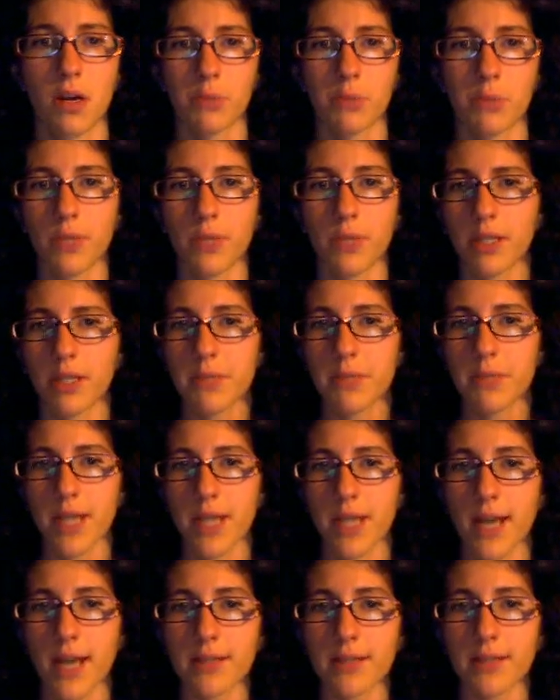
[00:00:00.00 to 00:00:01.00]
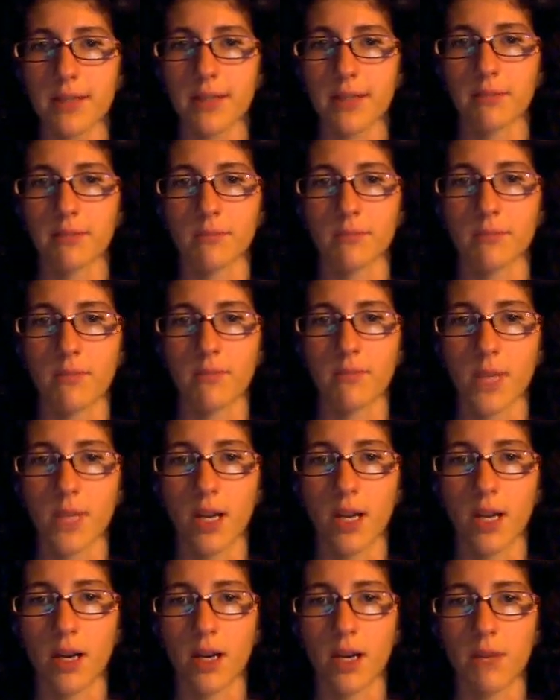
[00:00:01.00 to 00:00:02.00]
But when it comes to asking
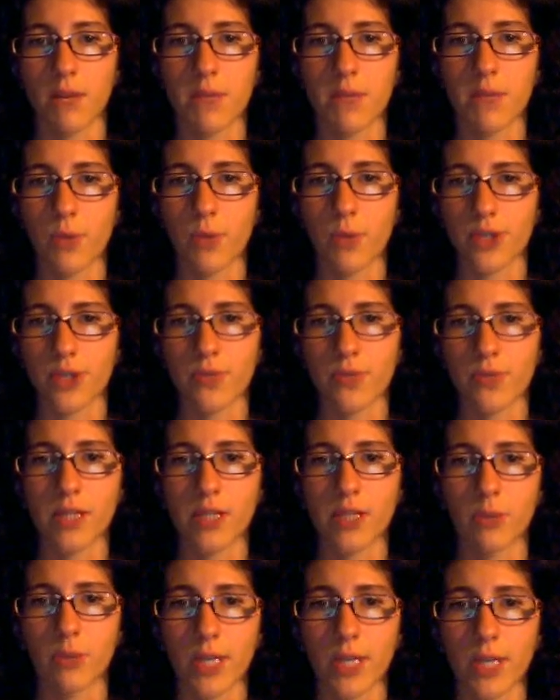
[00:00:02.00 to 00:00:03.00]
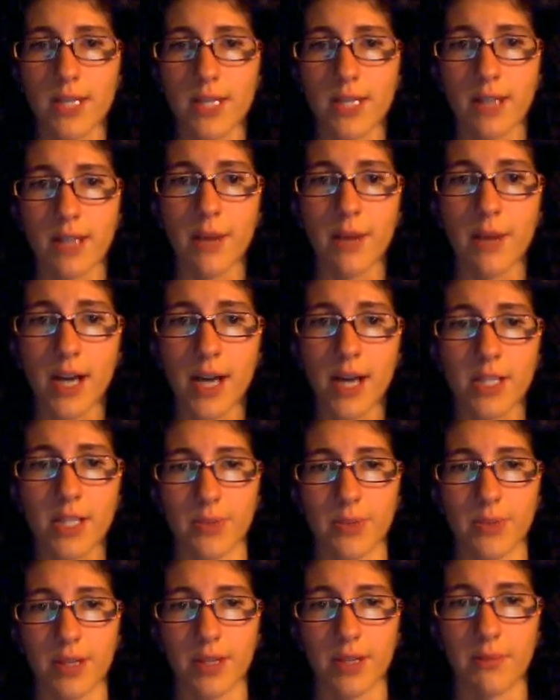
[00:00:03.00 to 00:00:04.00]
me what's real and what isn't, I'm honest
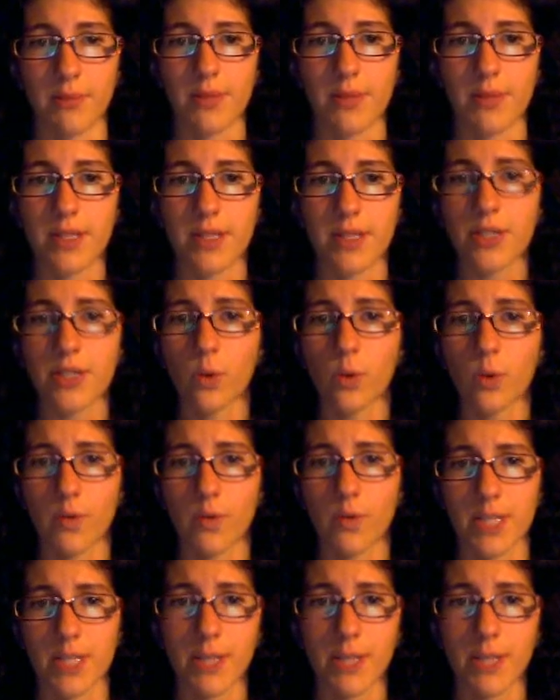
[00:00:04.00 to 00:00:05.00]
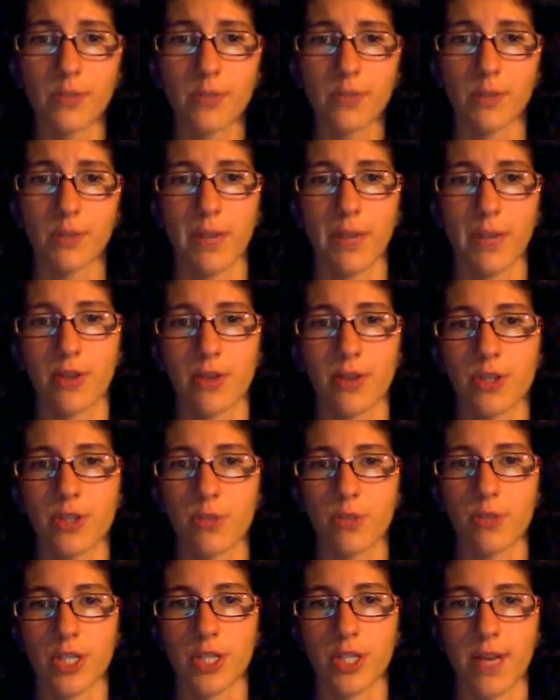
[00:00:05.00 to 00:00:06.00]
with them. Still, we're respectful of parents who
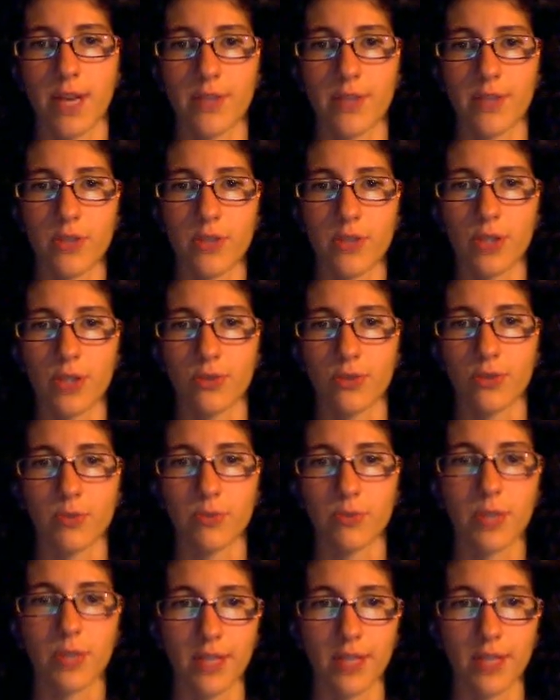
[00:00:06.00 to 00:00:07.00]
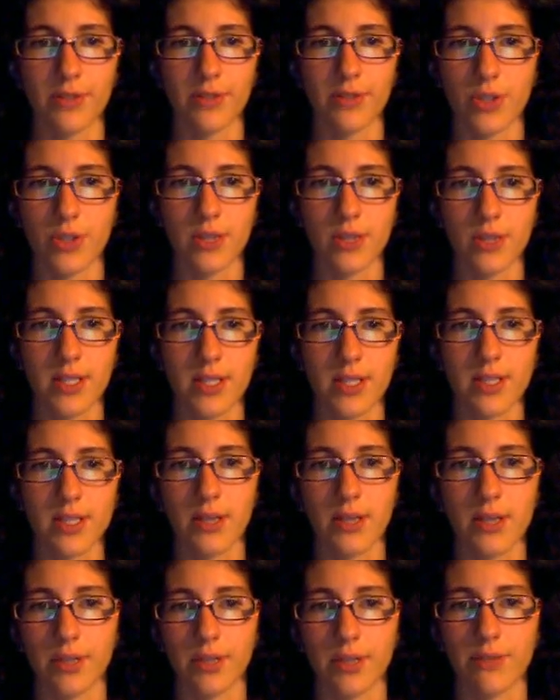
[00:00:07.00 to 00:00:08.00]
wish to have their children believe and don't
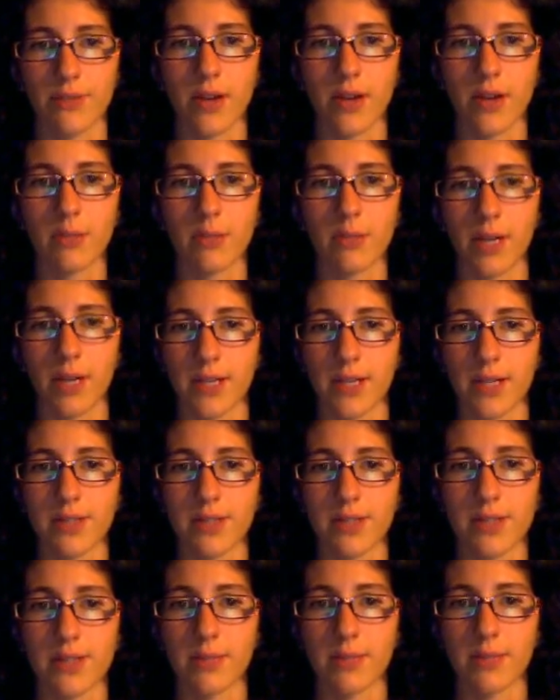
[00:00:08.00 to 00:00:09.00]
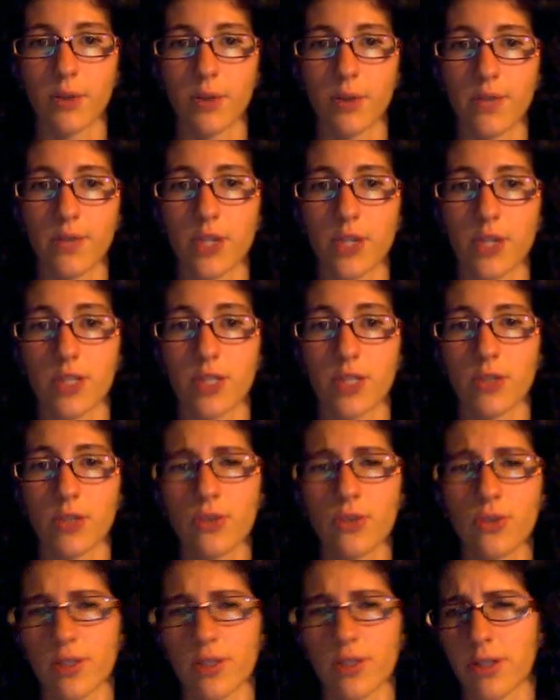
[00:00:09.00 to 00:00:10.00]
necessarily frown upon it, since the motivation is
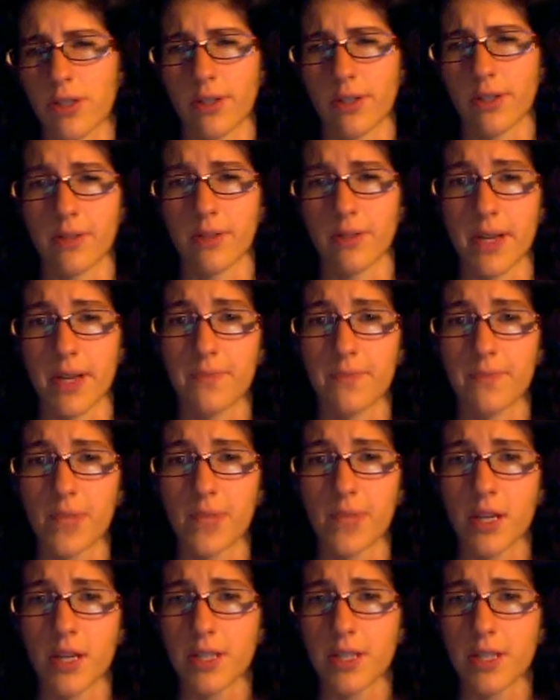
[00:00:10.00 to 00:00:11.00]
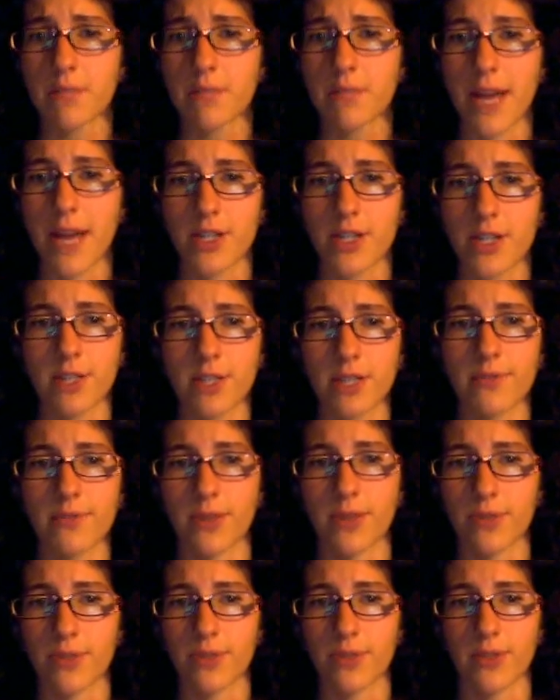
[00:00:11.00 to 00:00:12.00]
usually just to create some magic and
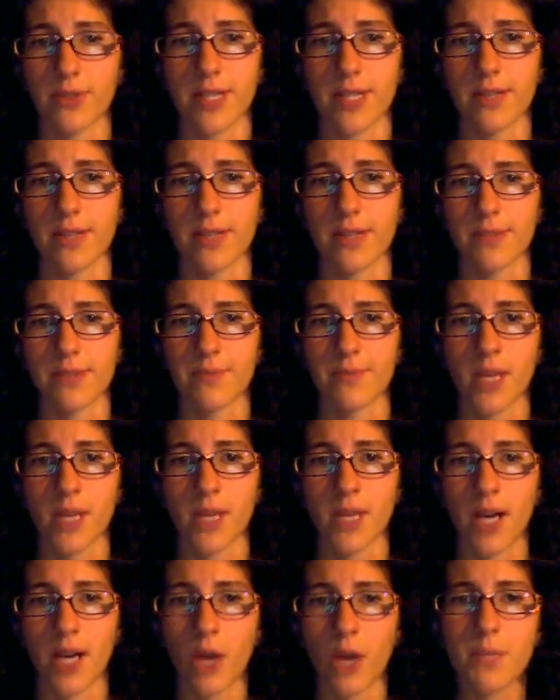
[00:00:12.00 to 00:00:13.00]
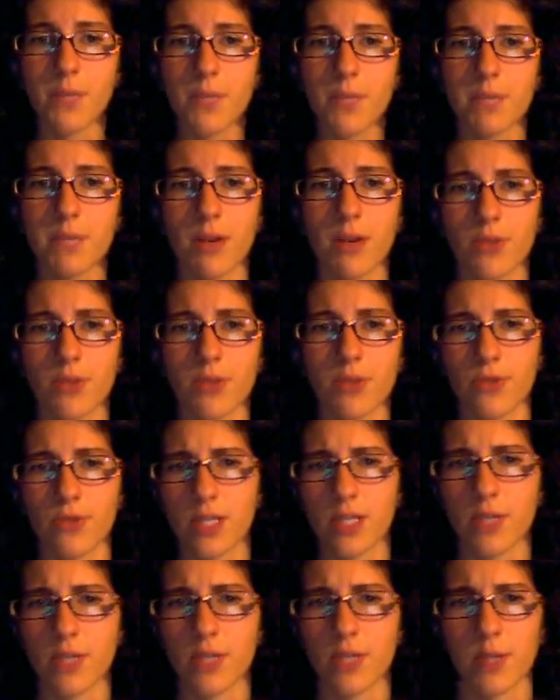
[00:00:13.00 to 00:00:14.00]
fun for their kids. I hope these parents are
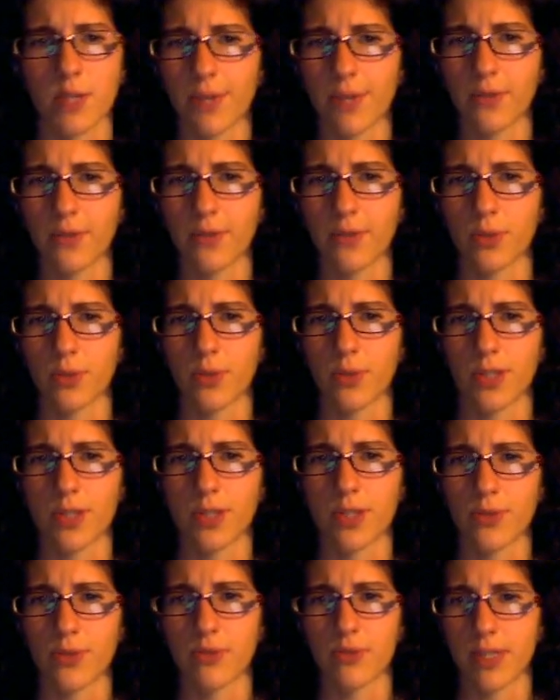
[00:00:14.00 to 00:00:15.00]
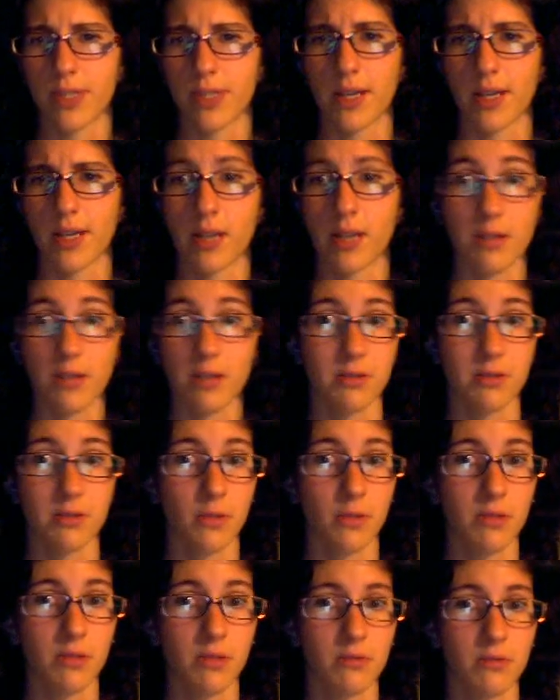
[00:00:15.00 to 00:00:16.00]
just as respectful towards those who decide not to do it.